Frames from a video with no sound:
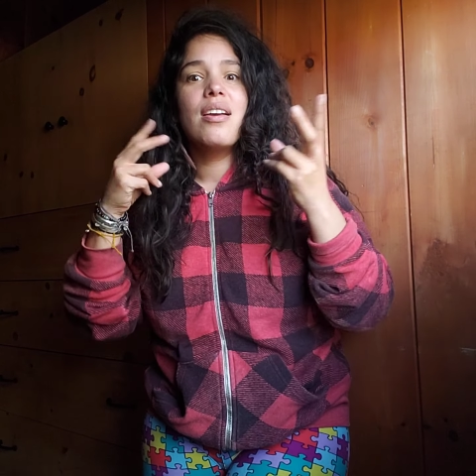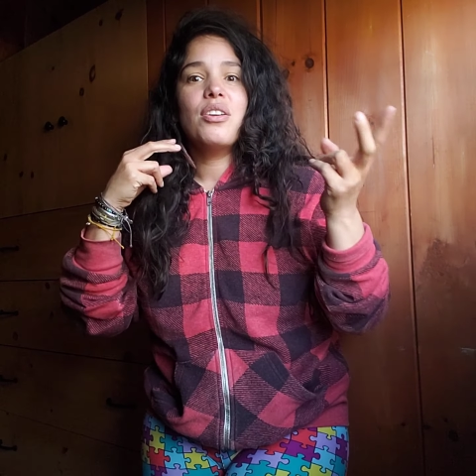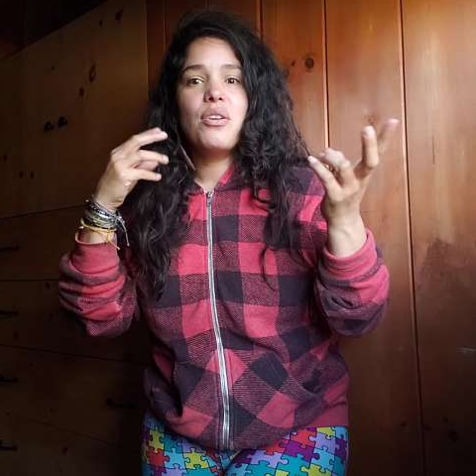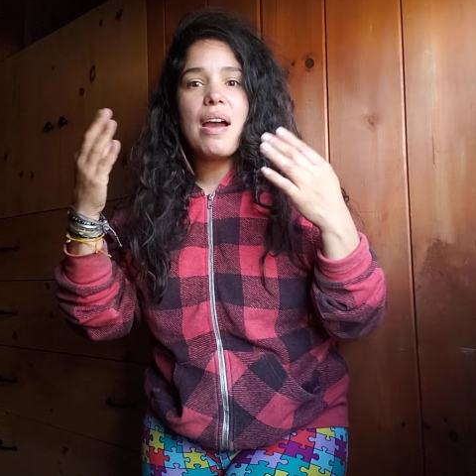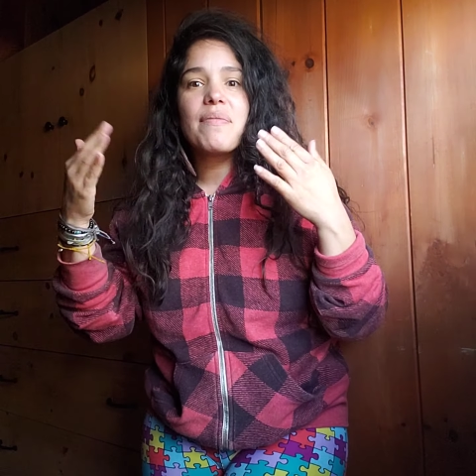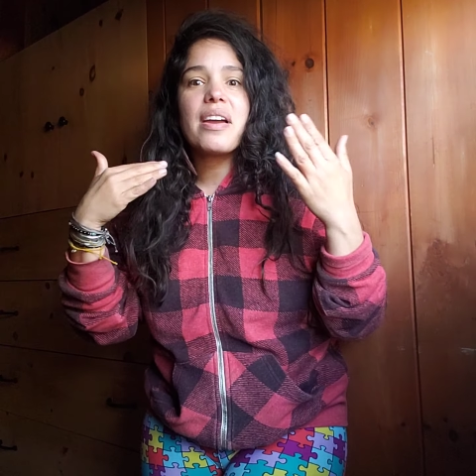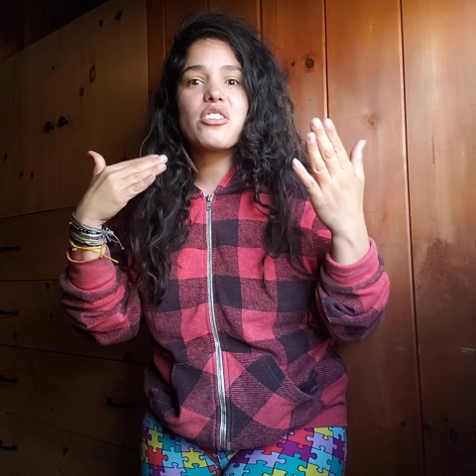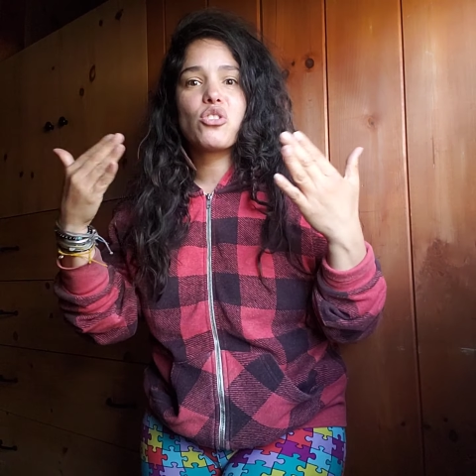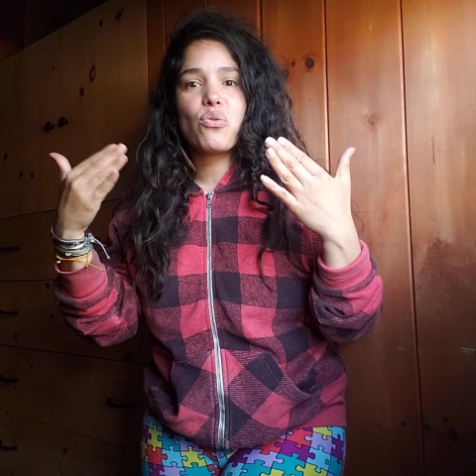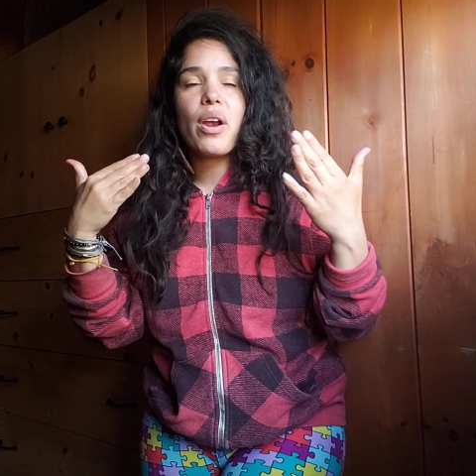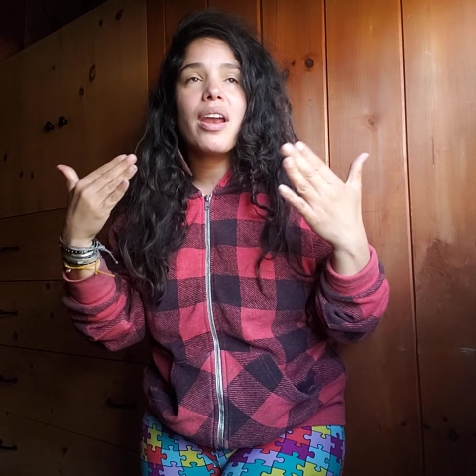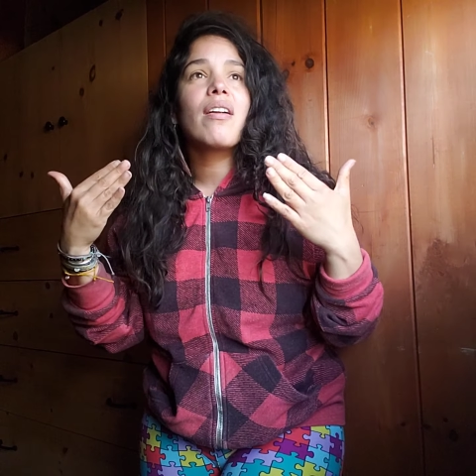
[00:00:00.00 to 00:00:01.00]
you have that
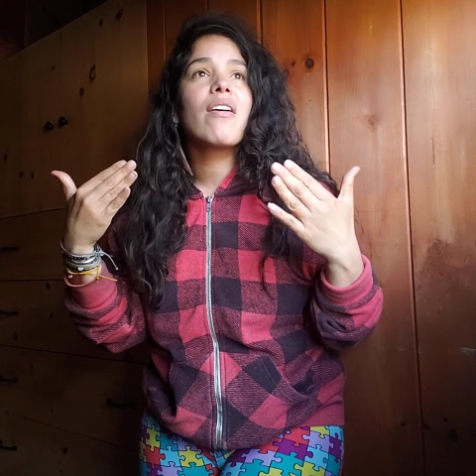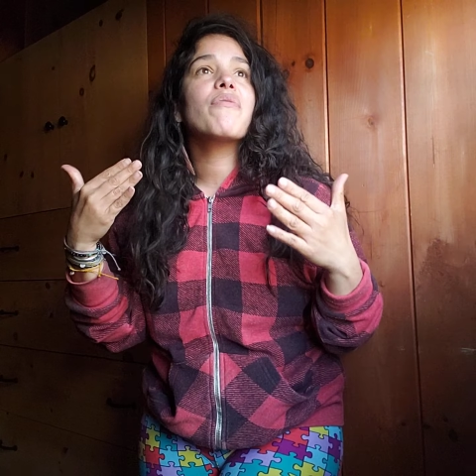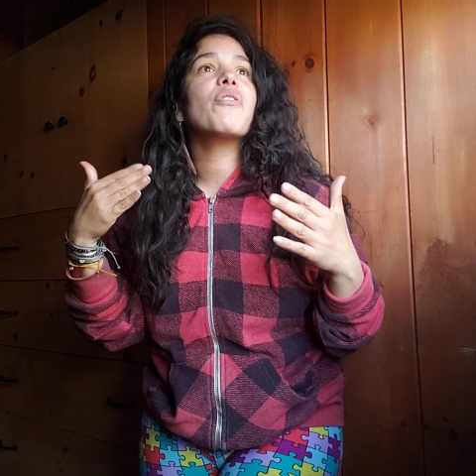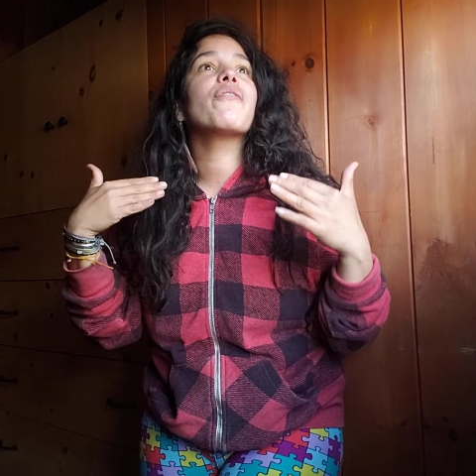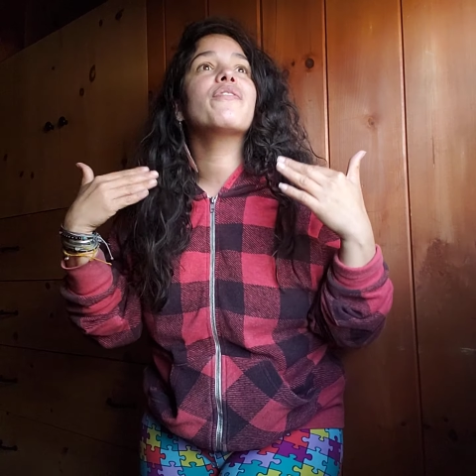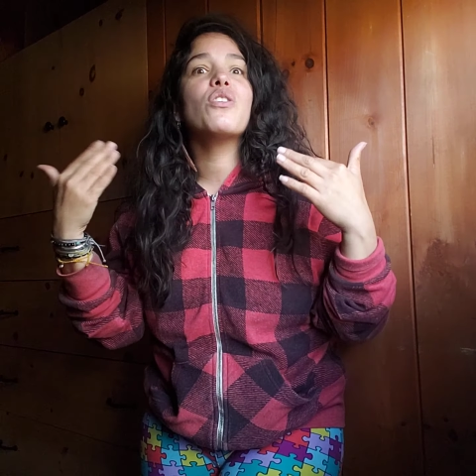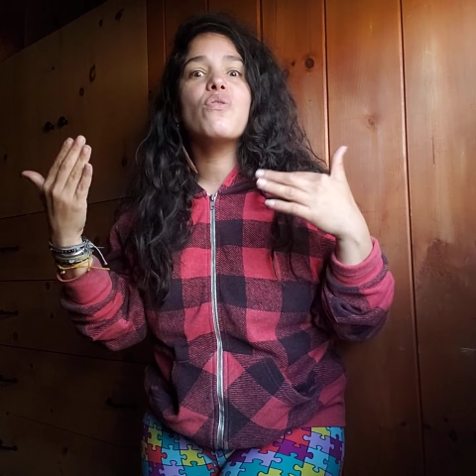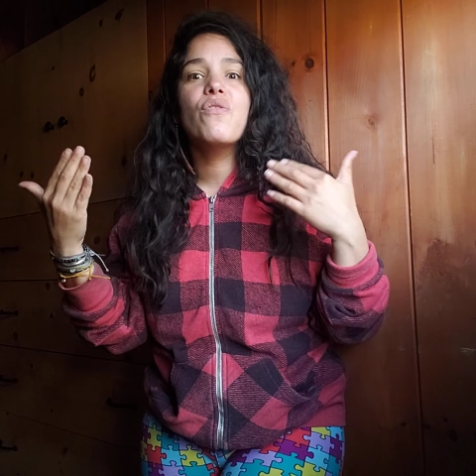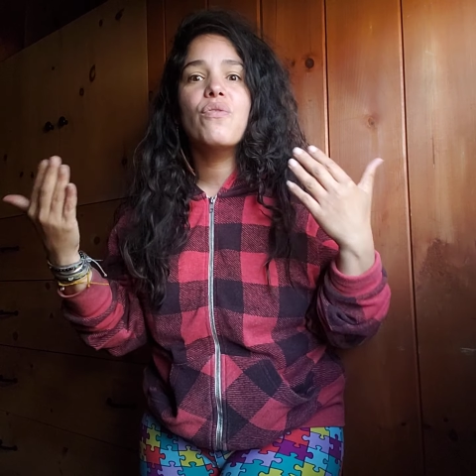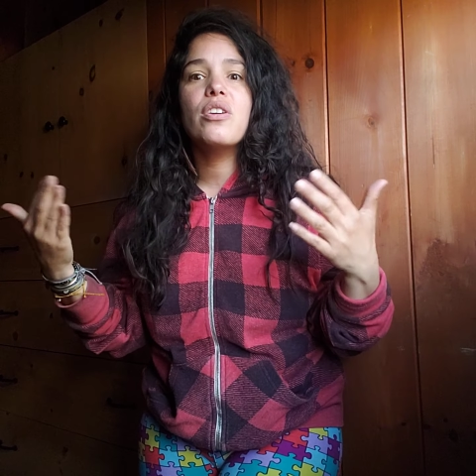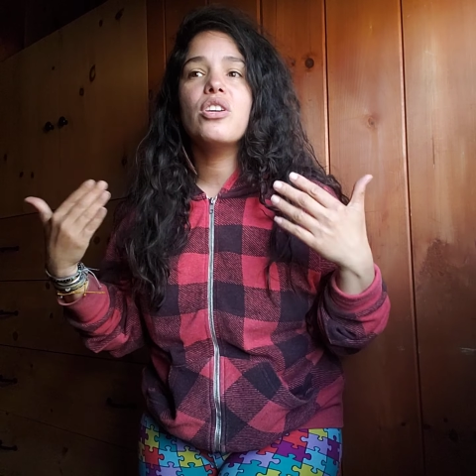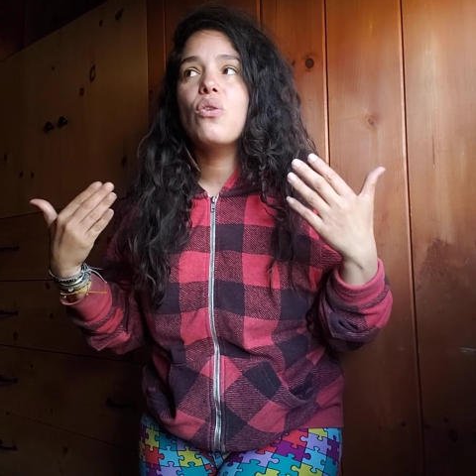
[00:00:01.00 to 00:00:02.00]
trade-off of
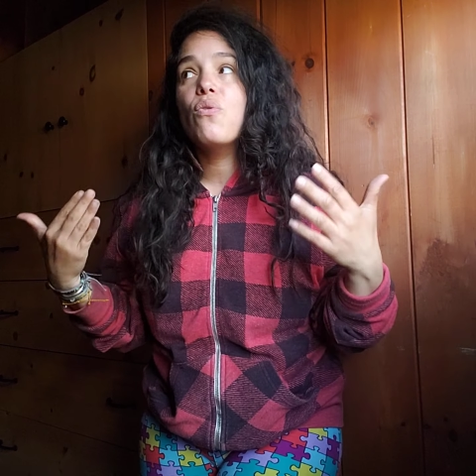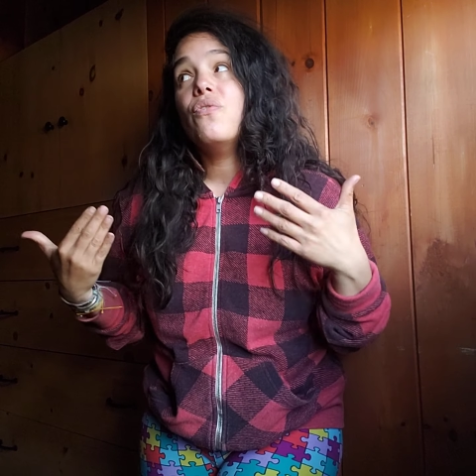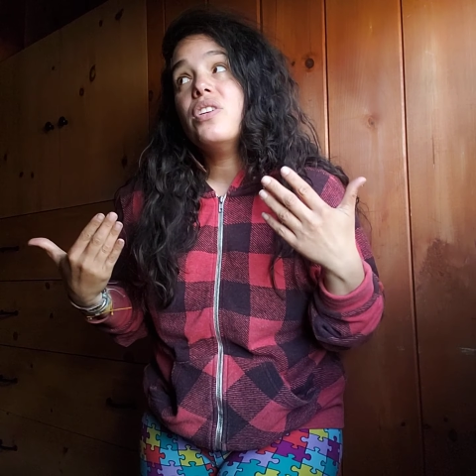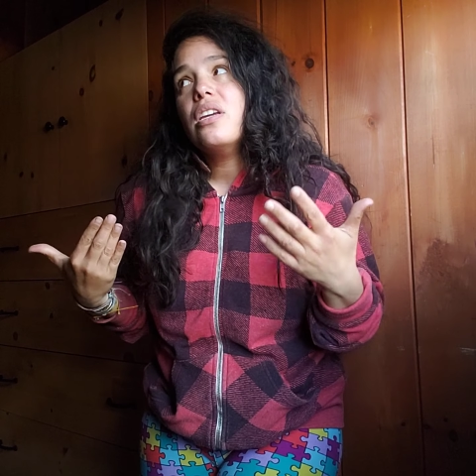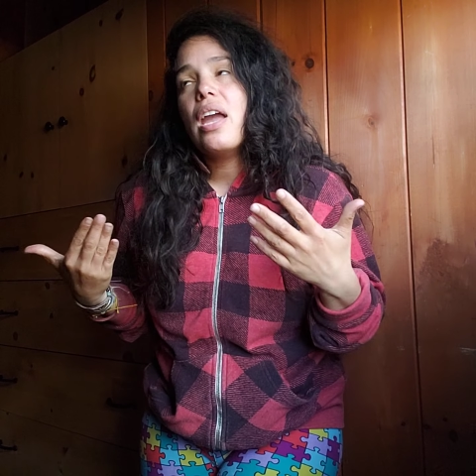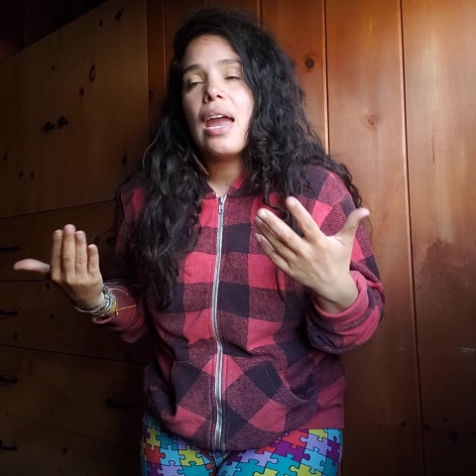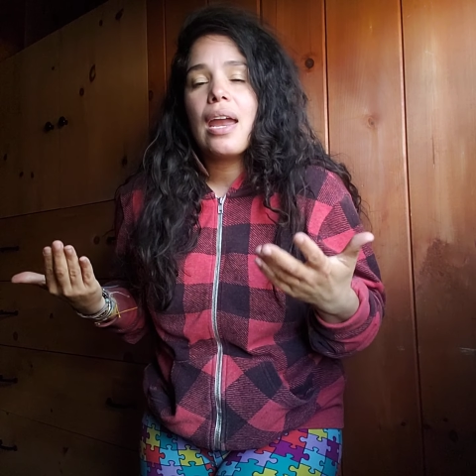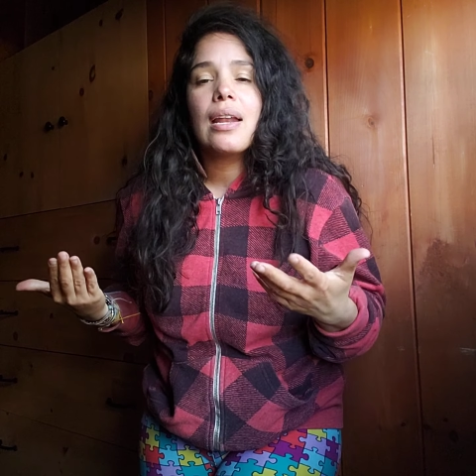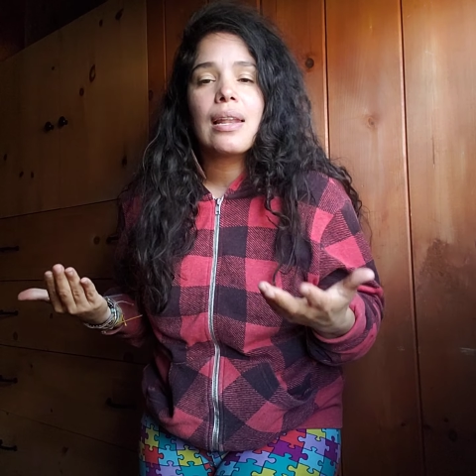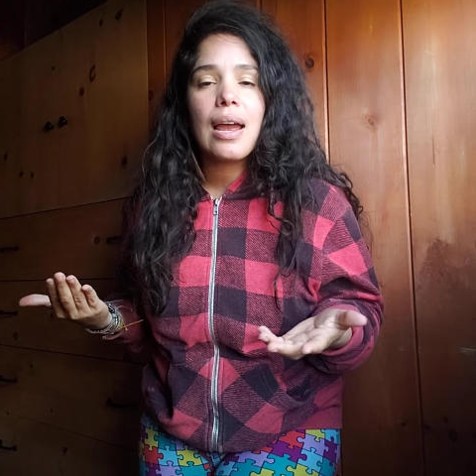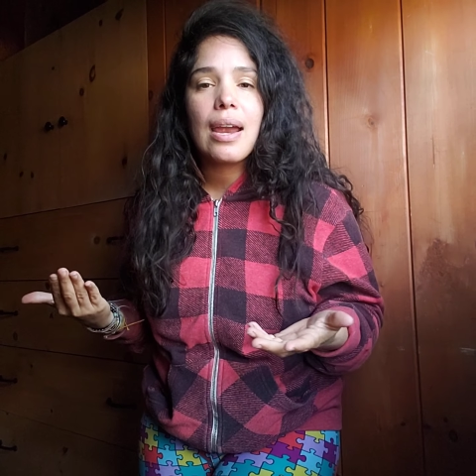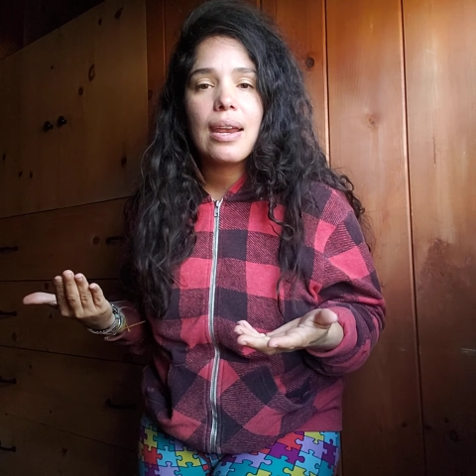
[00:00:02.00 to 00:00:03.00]
UVA
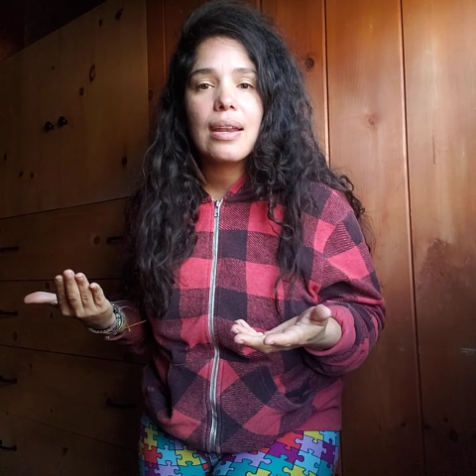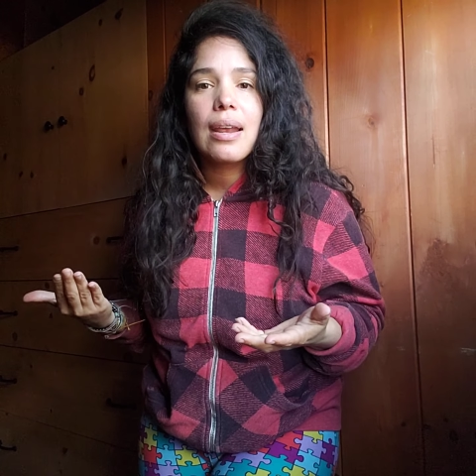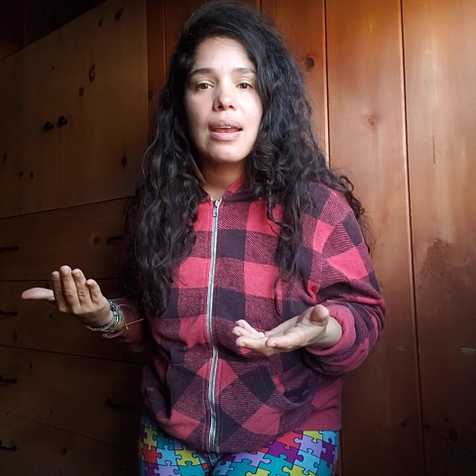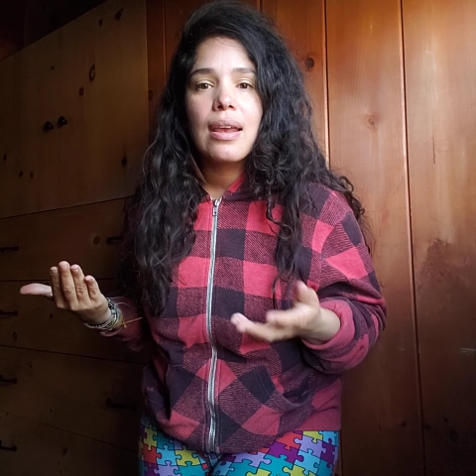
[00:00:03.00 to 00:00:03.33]
light